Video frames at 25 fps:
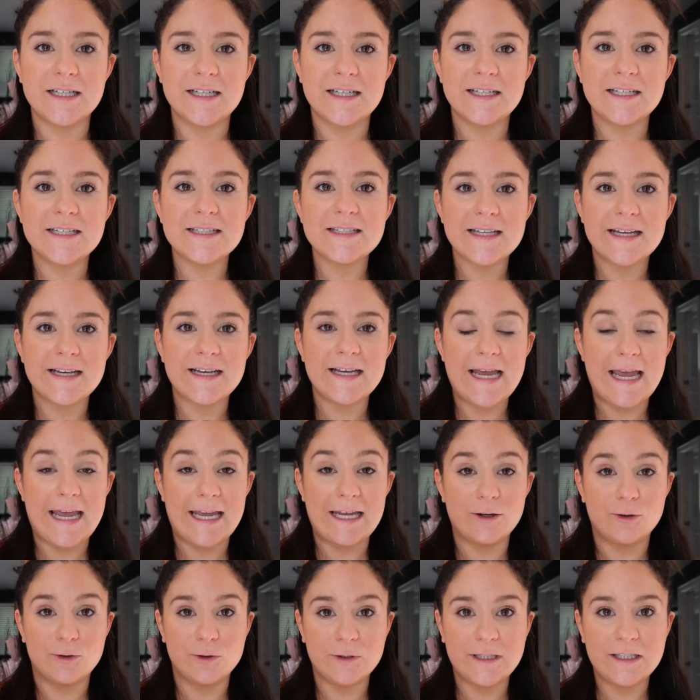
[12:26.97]
It is a
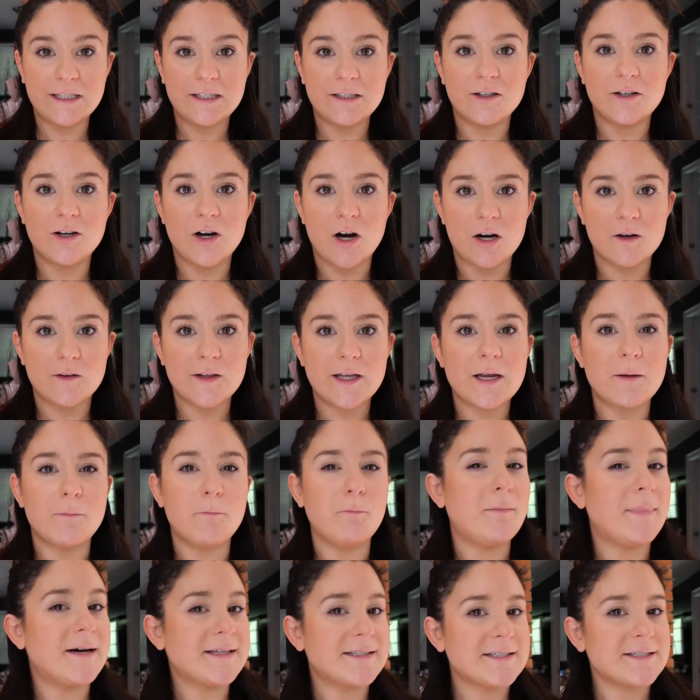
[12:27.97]
aioli garlic
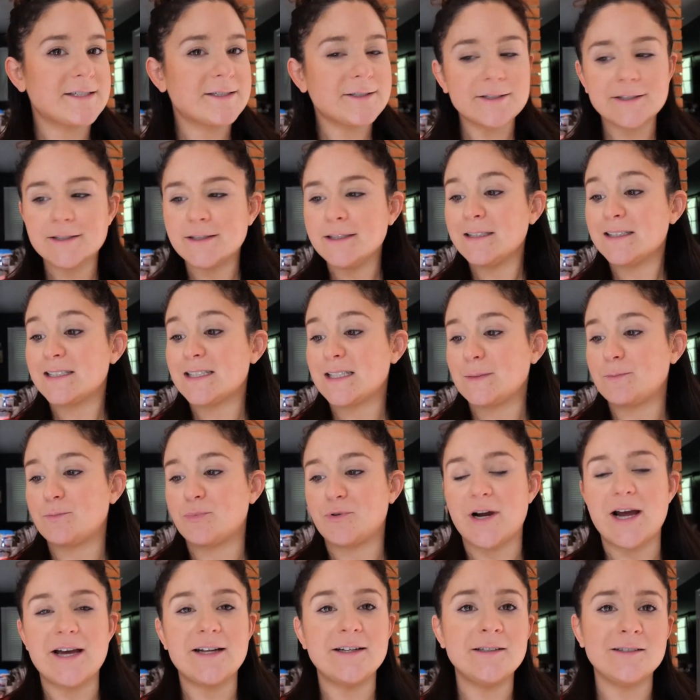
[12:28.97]
mustard
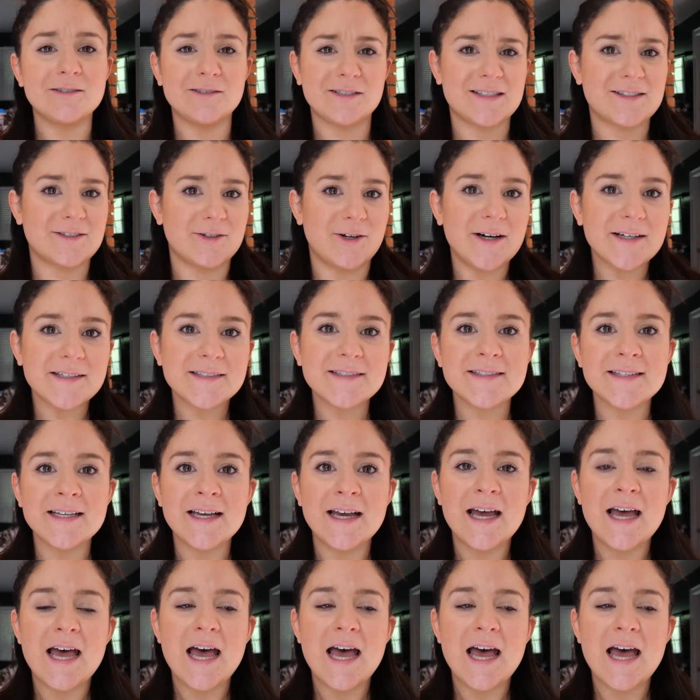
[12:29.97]
spread sauce.